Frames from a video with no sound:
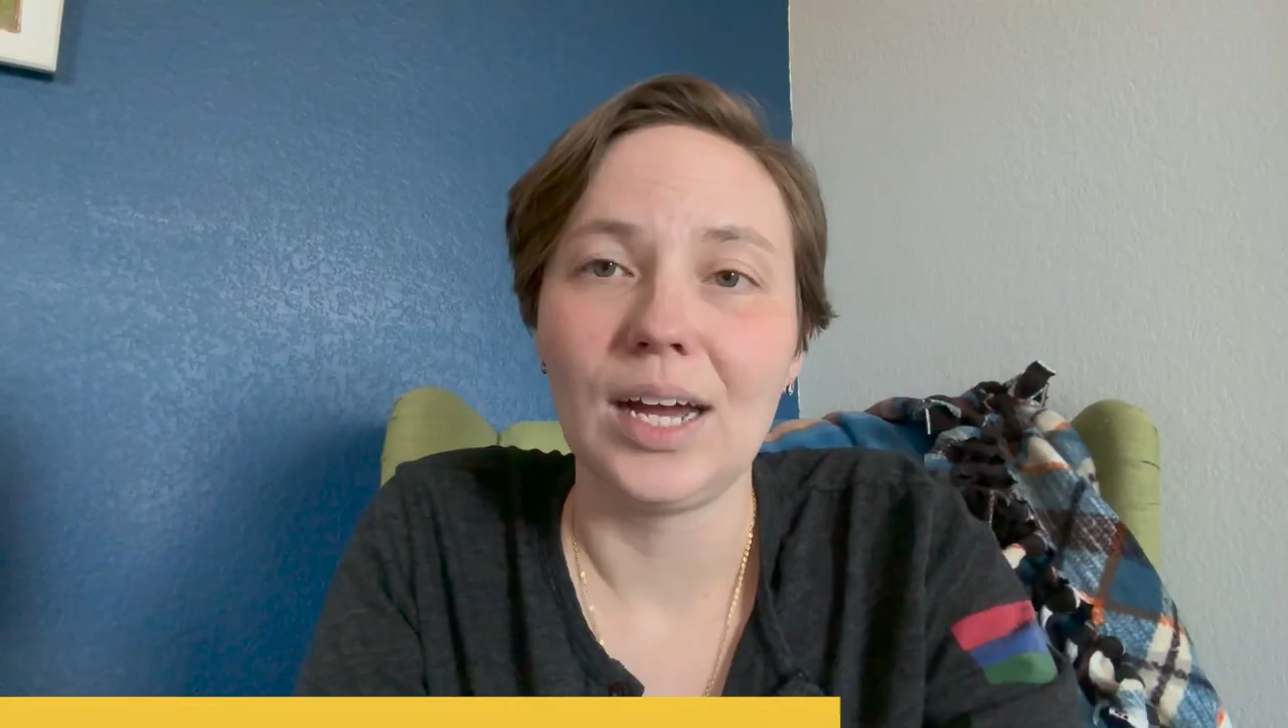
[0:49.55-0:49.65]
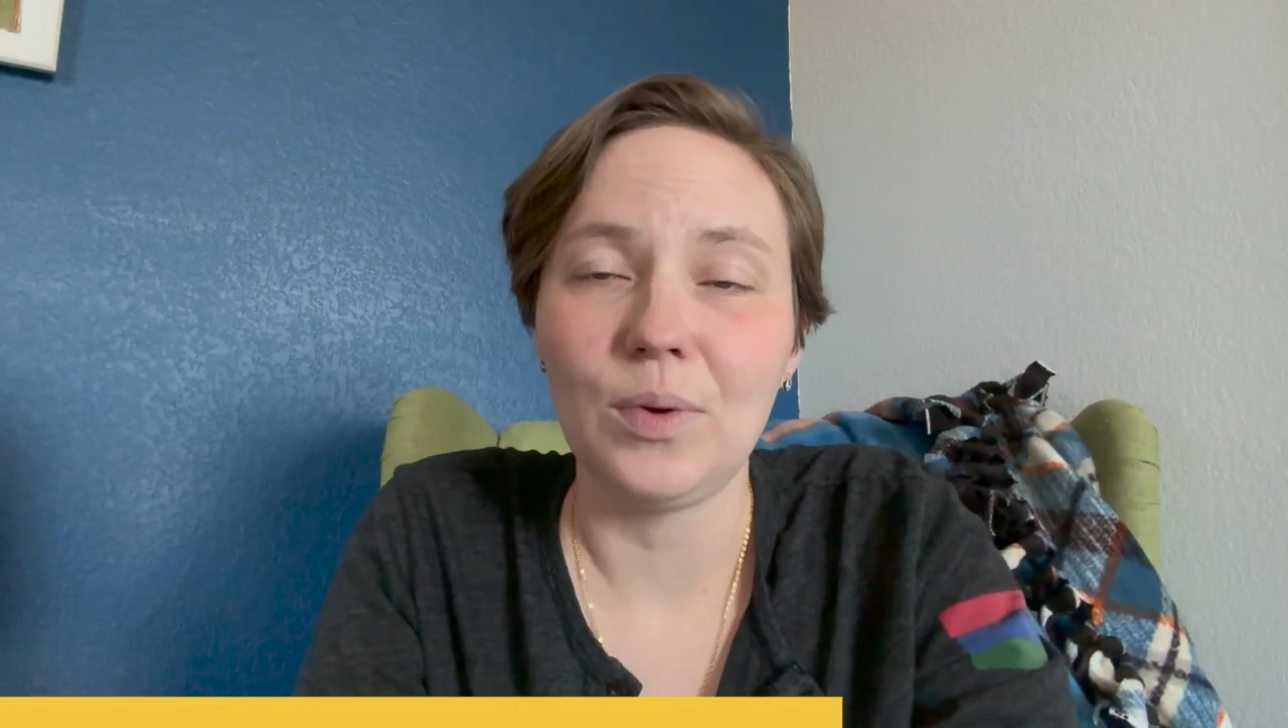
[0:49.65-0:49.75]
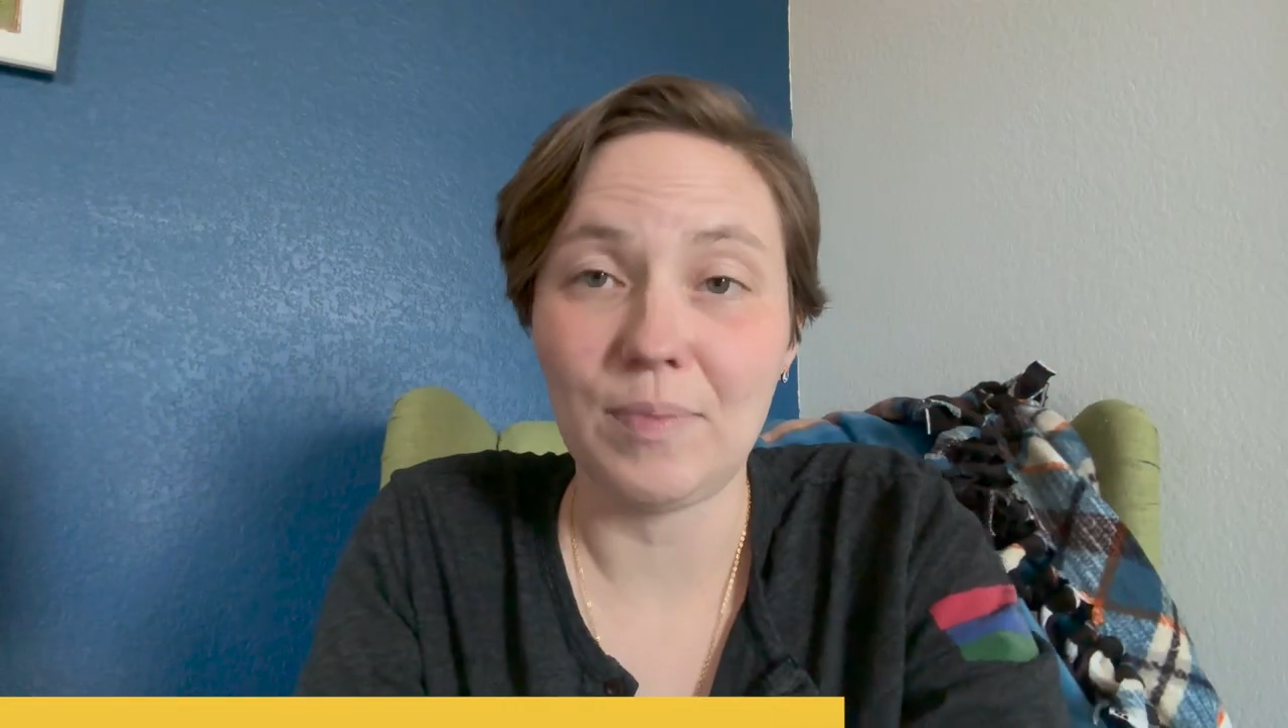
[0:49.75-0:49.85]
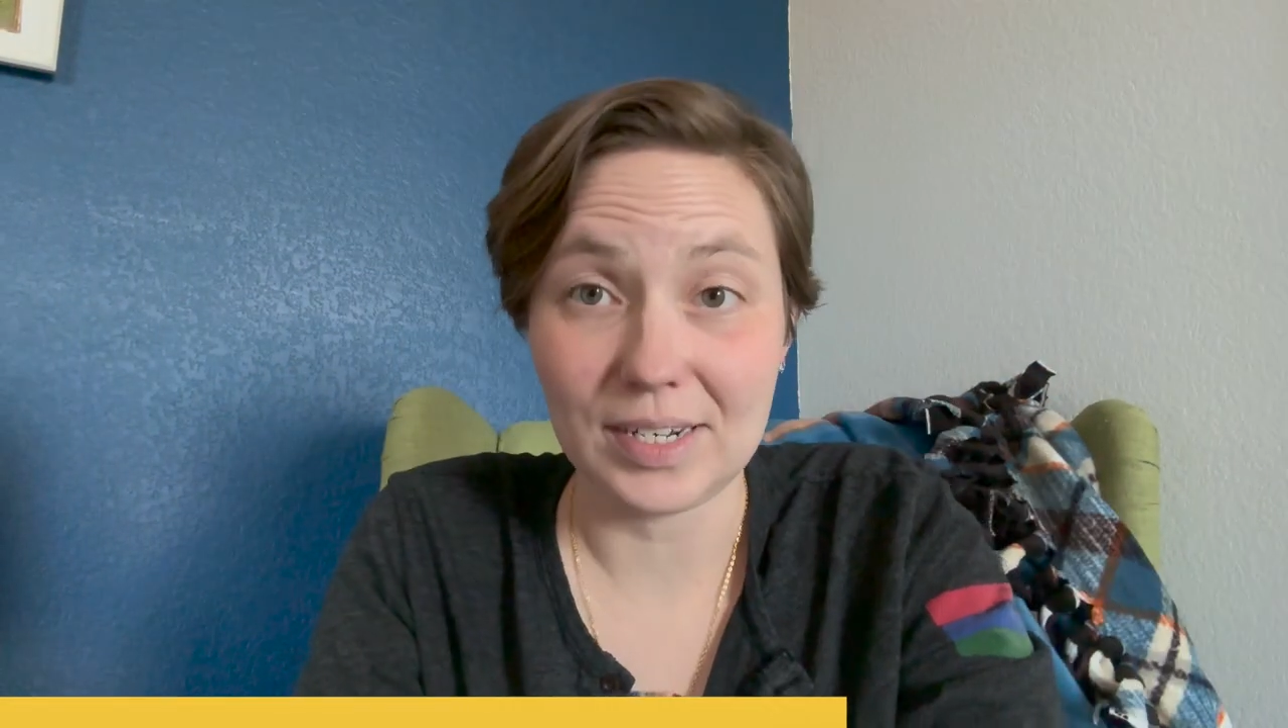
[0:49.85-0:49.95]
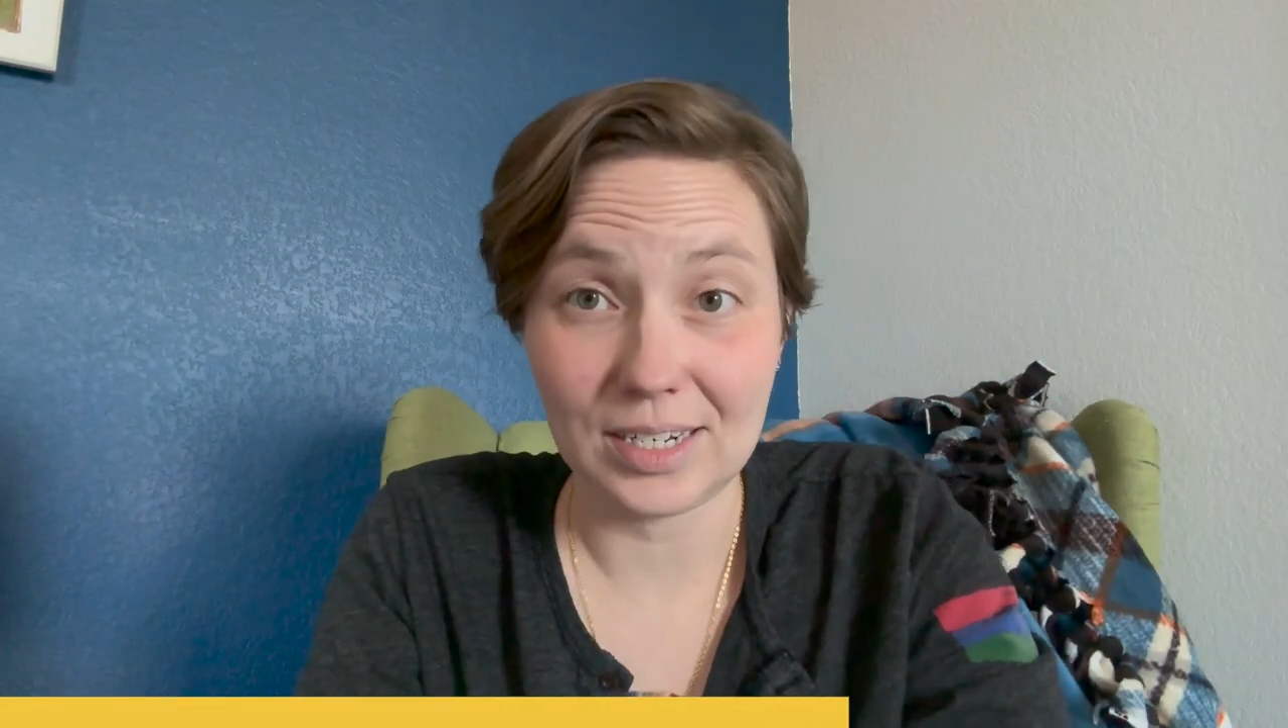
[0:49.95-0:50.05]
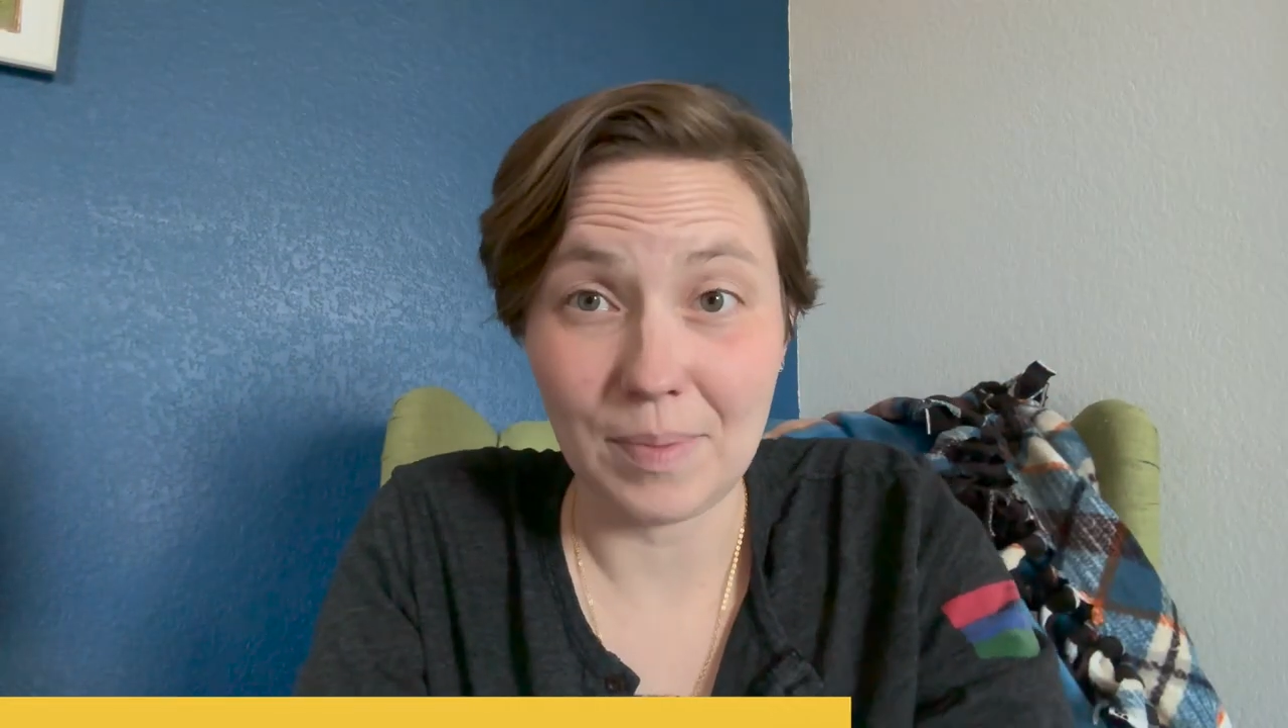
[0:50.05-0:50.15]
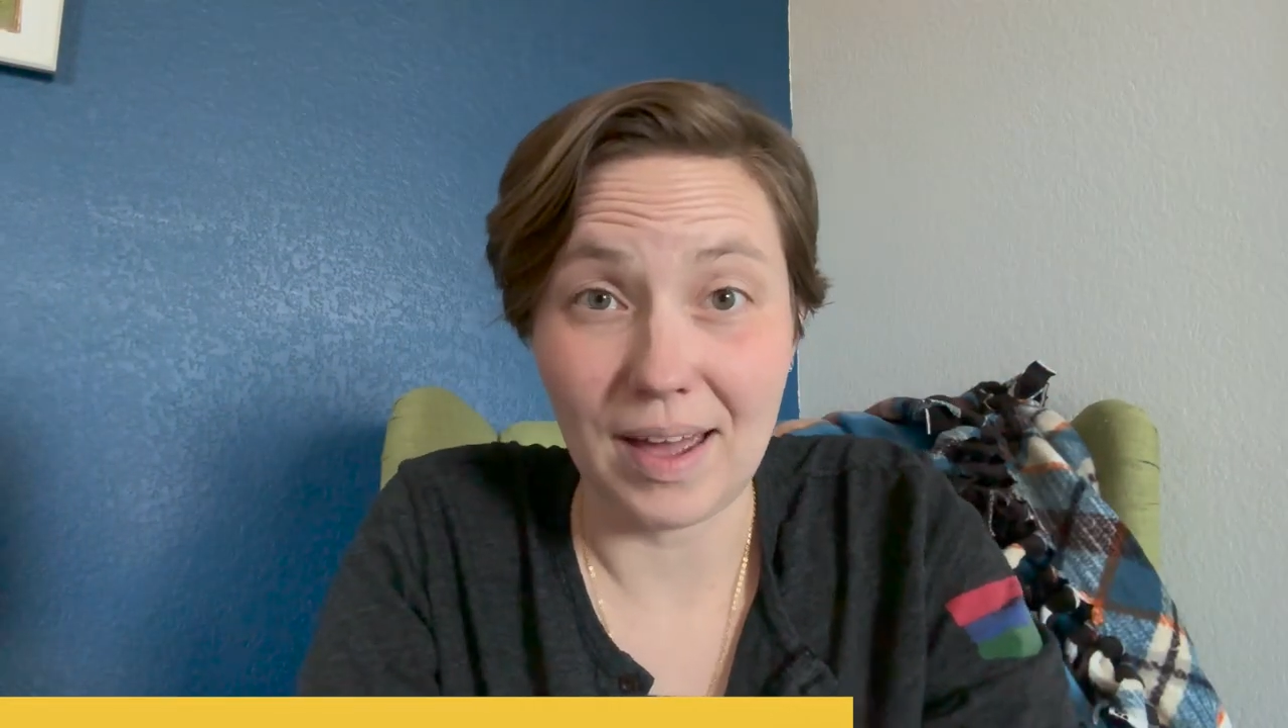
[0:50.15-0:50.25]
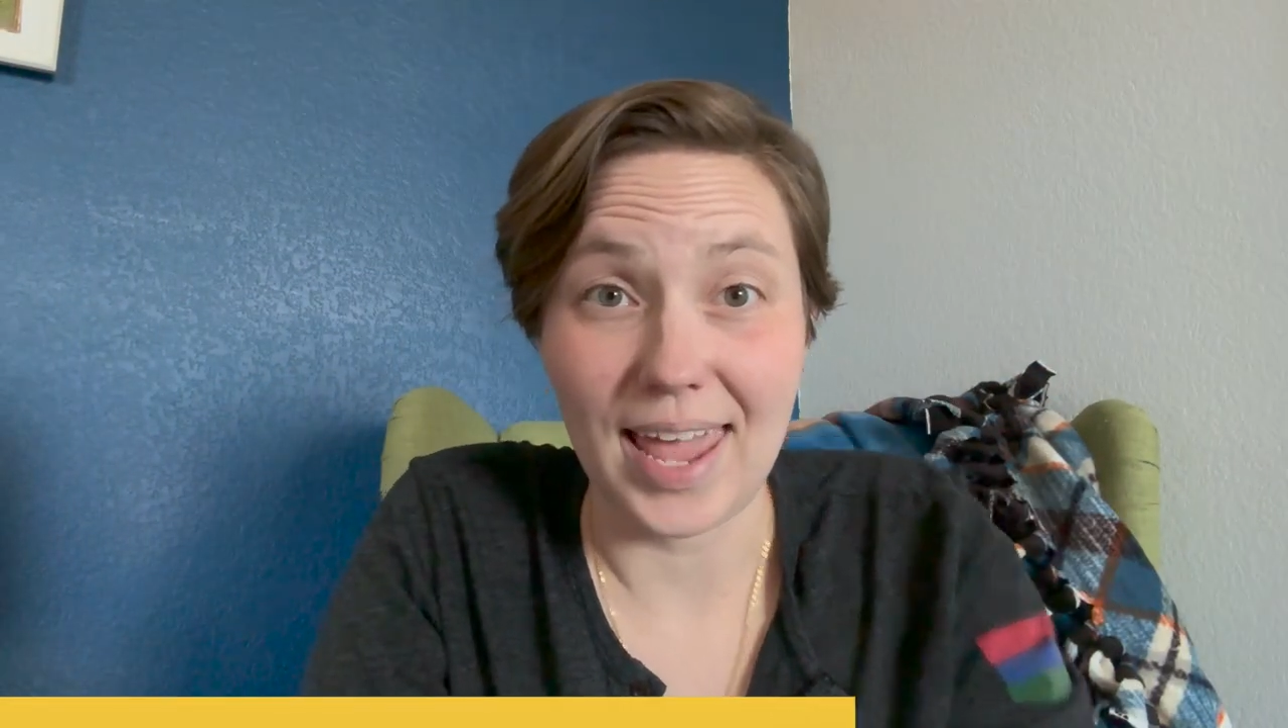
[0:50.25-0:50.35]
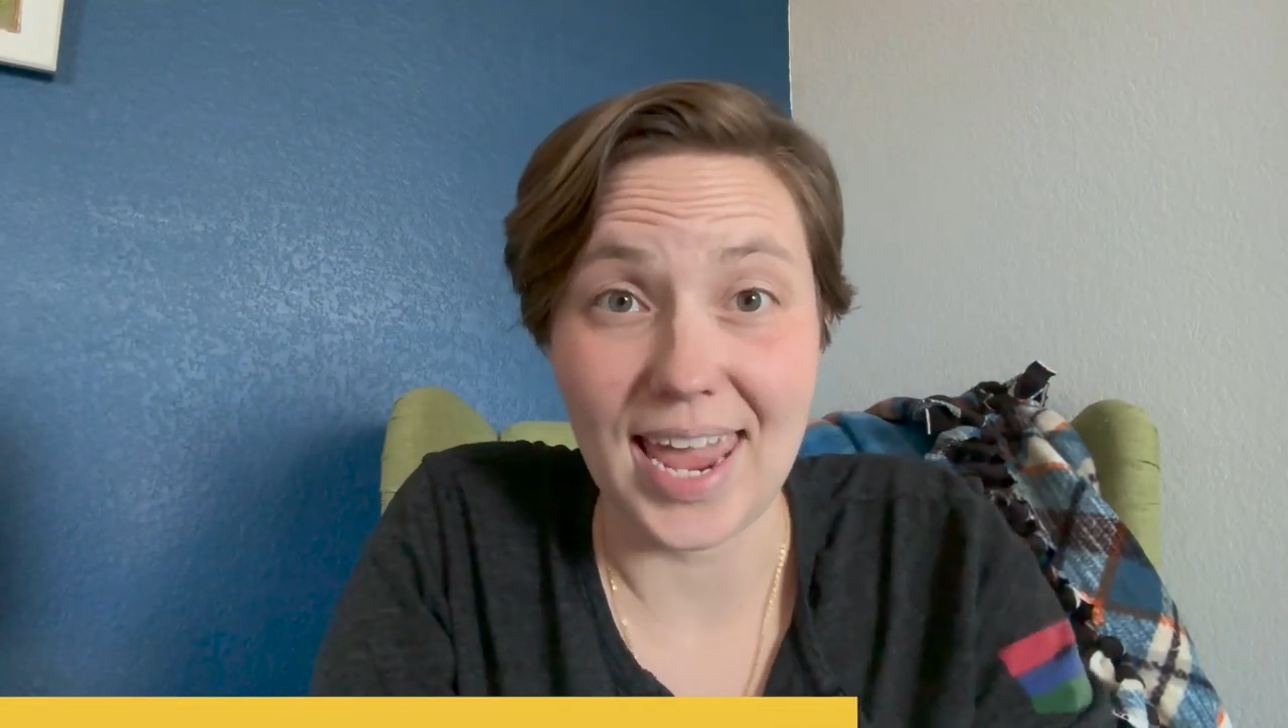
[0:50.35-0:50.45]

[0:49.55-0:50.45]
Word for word: We've been to about